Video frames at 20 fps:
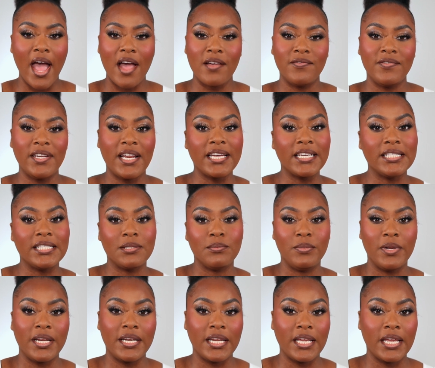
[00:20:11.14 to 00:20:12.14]
I feel like it's
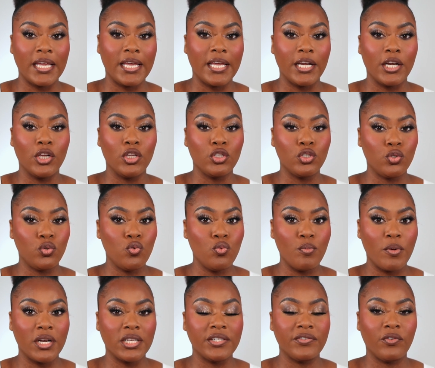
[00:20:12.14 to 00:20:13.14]
blending in too much.